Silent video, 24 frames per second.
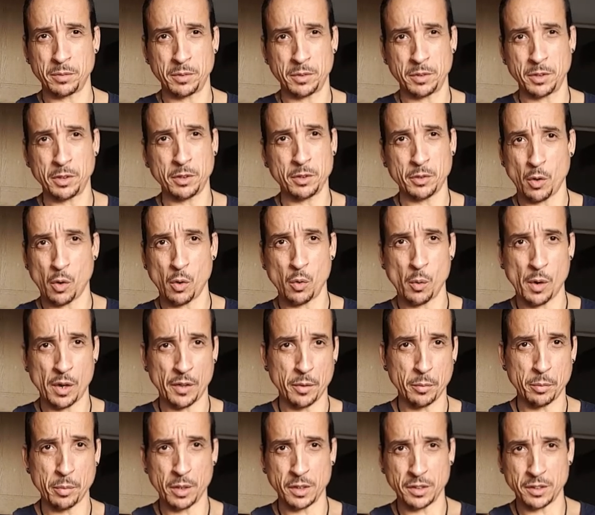You know where the
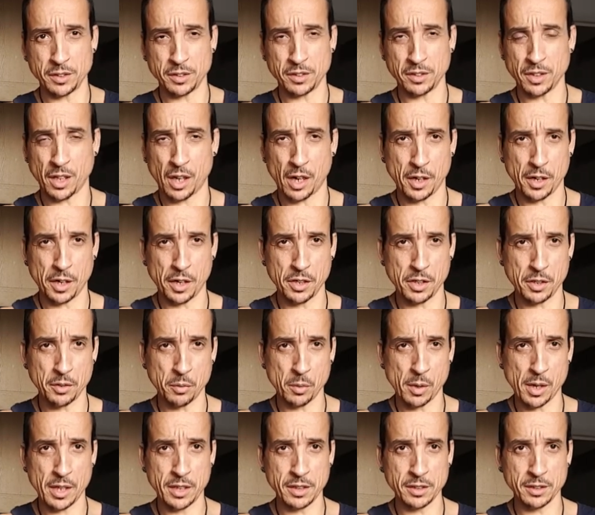buttons are
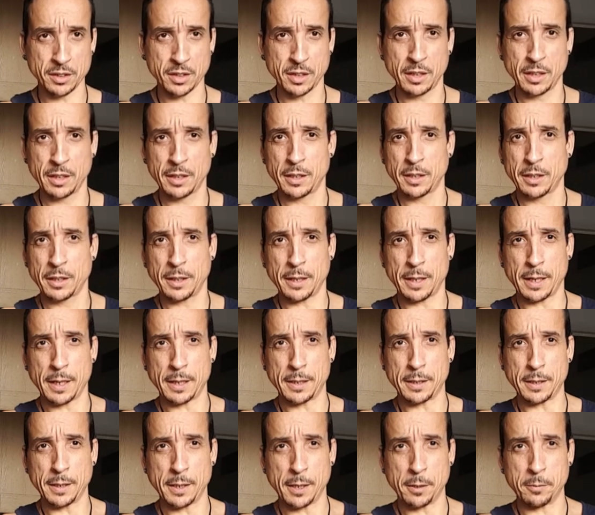anyways.
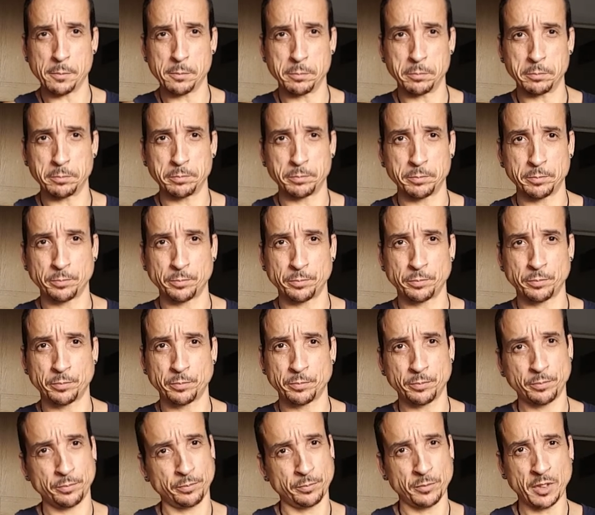And
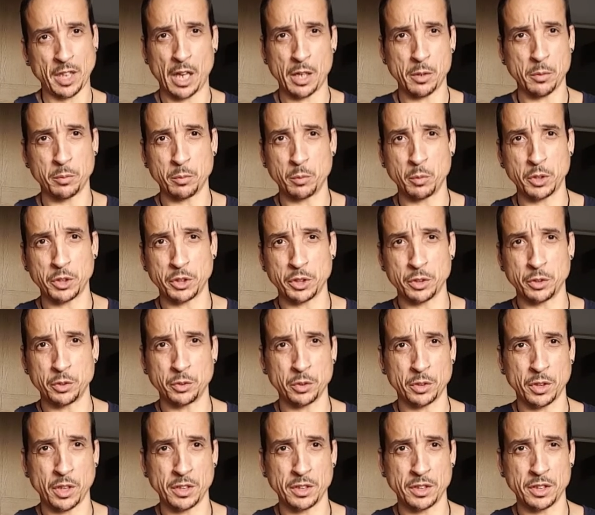I wish you to
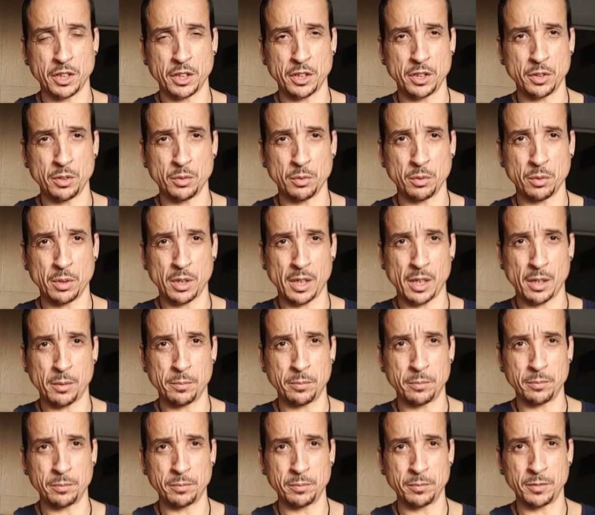continue
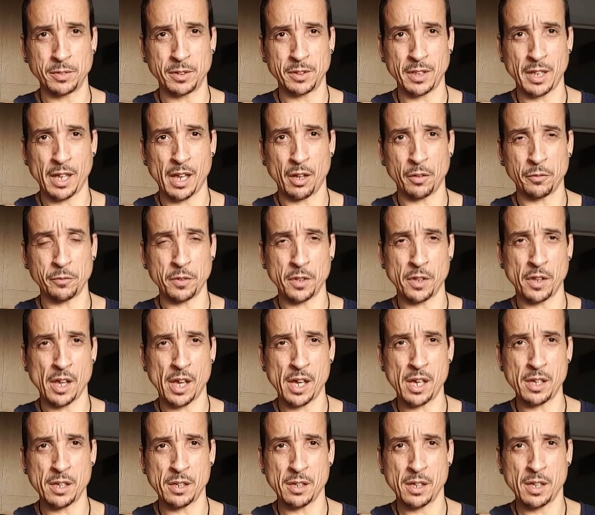healthy
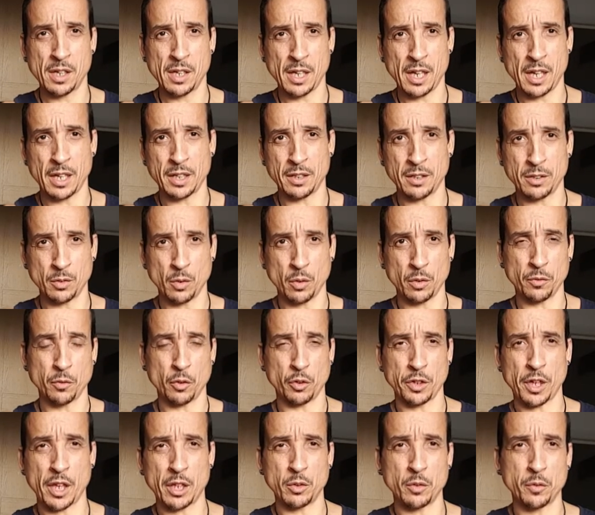day. And don't
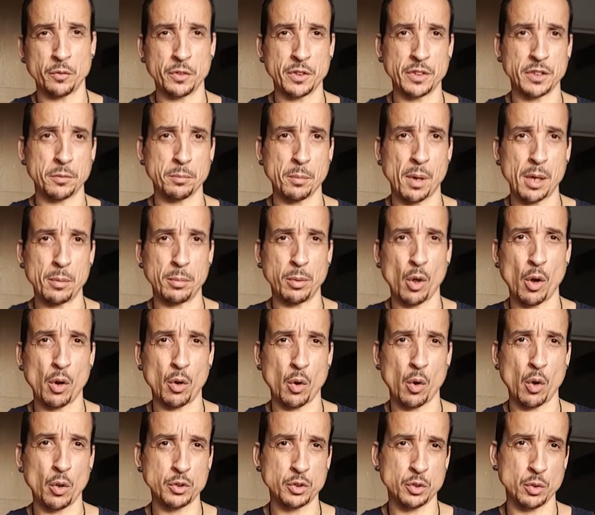forget to visit my blog
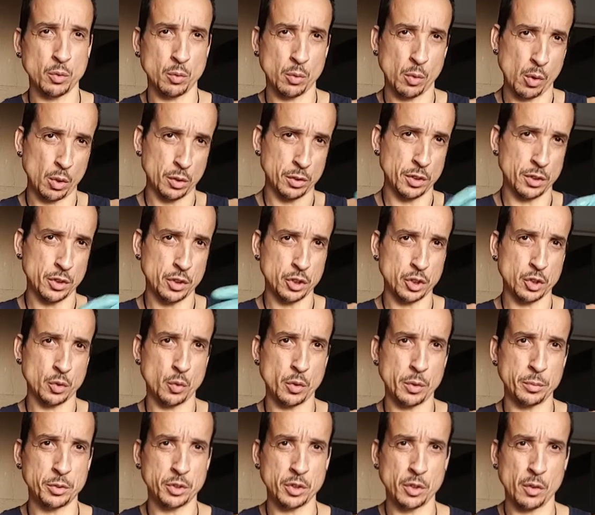also. All the
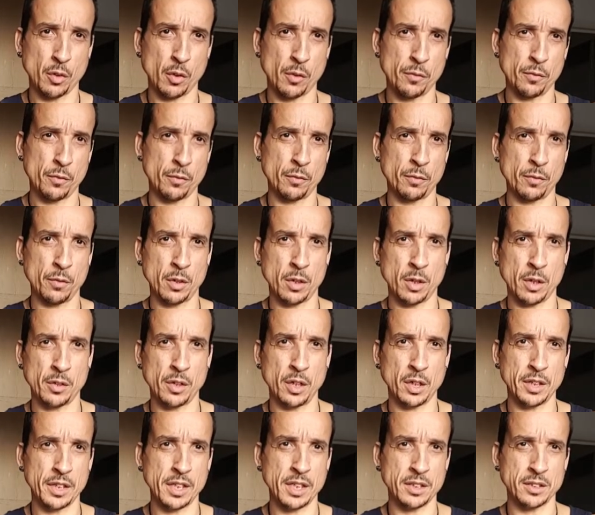description of the
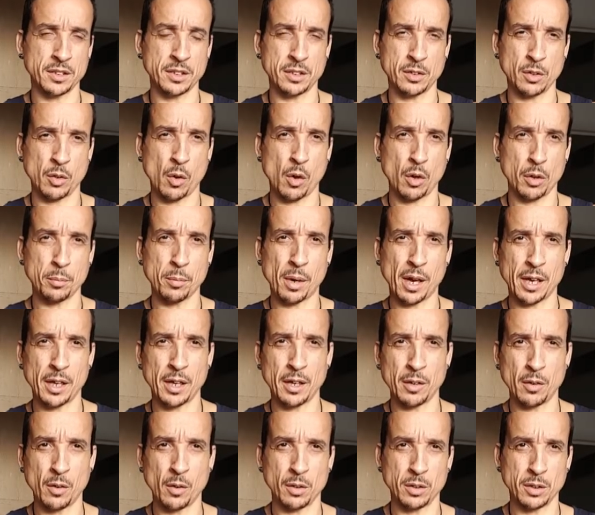links on
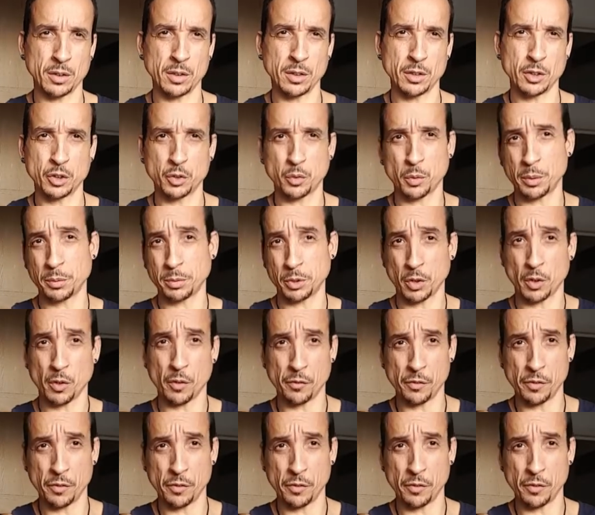the description of